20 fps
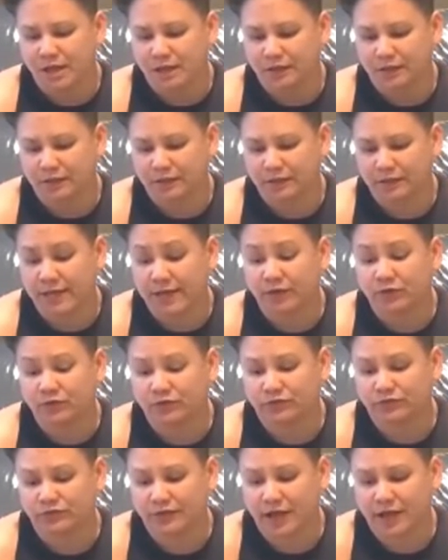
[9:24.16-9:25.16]

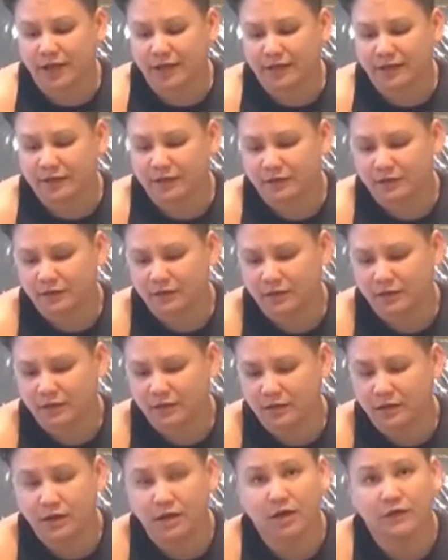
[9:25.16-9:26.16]
lateral side
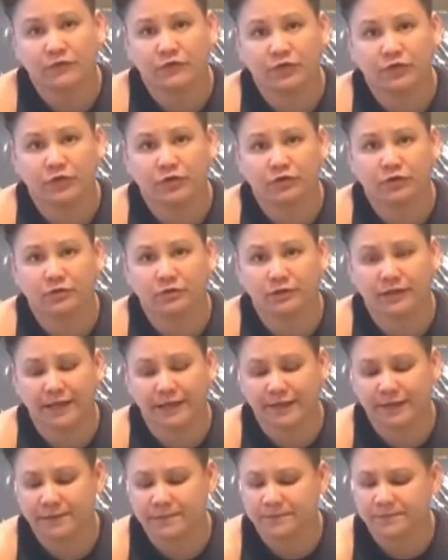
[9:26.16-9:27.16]
of your
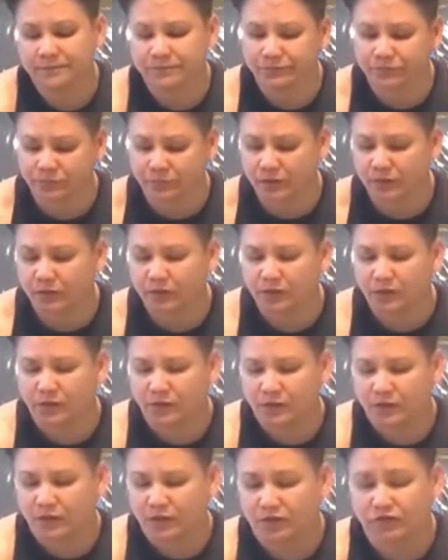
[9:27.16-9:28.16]
leg, it
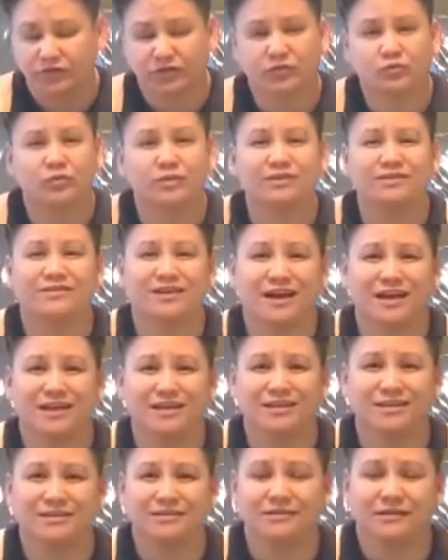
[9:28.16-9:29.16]
just gets really
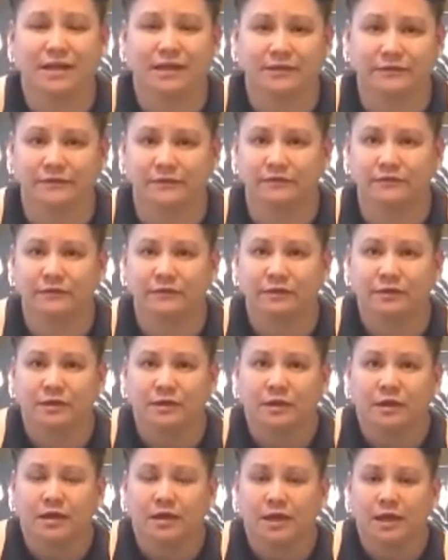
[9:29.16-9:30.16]
tight and tense,
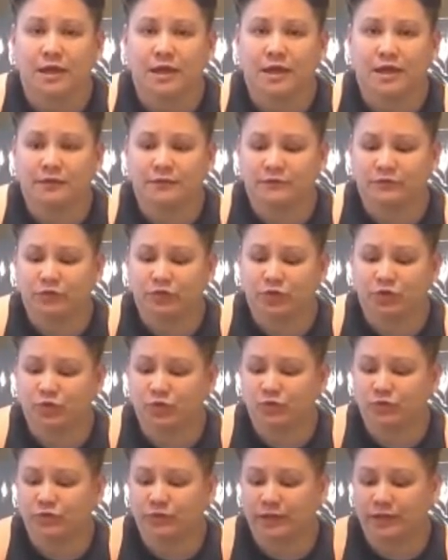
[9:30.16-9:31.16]
and you can
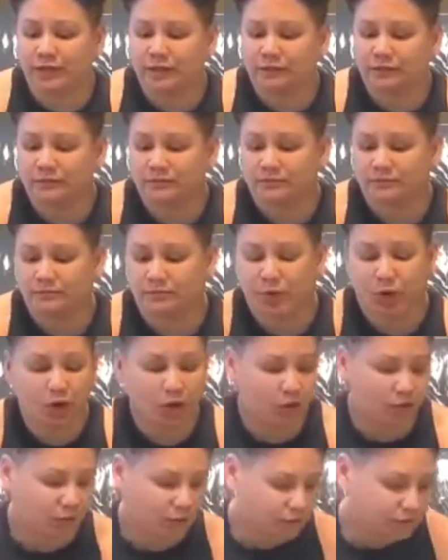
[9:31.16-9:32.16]
use a
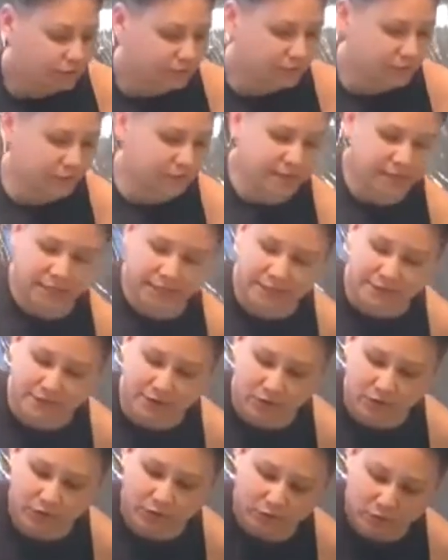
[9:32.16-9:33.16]
ball to get in
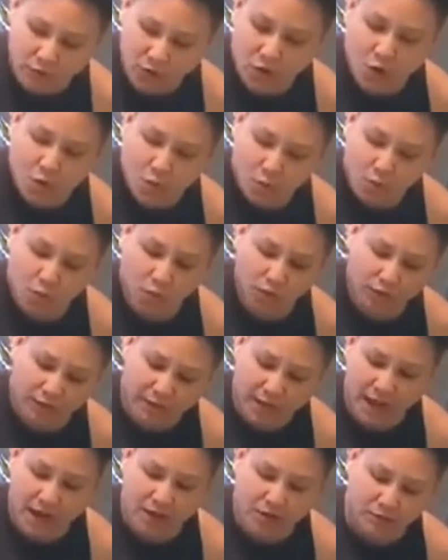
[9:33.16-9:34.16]
there and roll
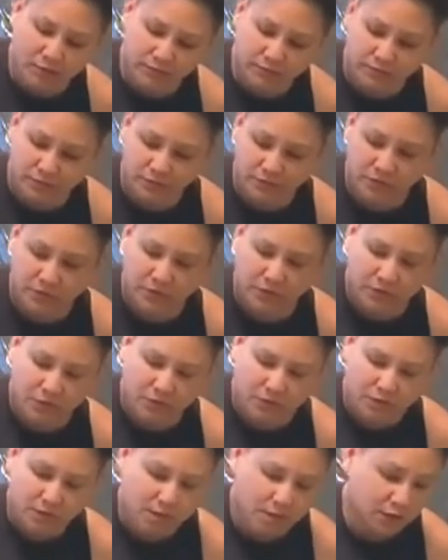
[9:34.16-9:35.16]
it out,
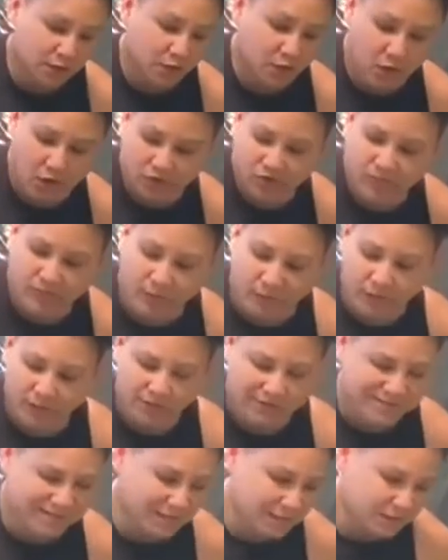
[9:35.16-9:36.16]
a lacrosse ball,
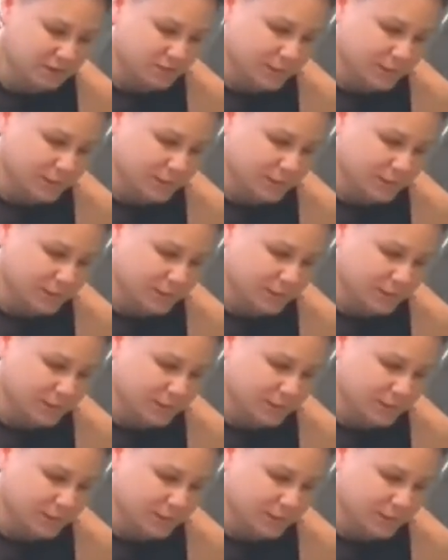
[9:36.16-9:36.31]
a tennis